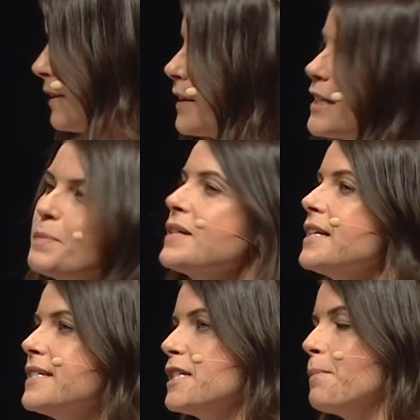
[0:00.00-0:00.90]
This
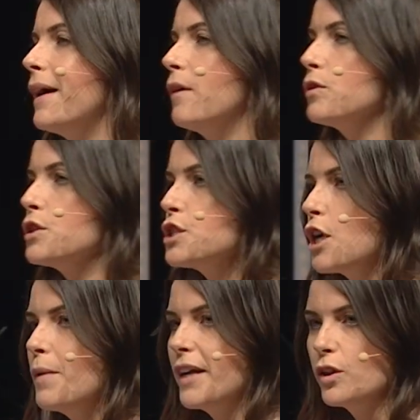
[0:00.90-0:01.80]
business is about
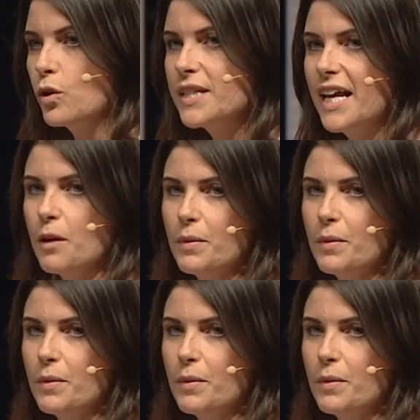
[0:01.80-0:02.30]
showing and not telling.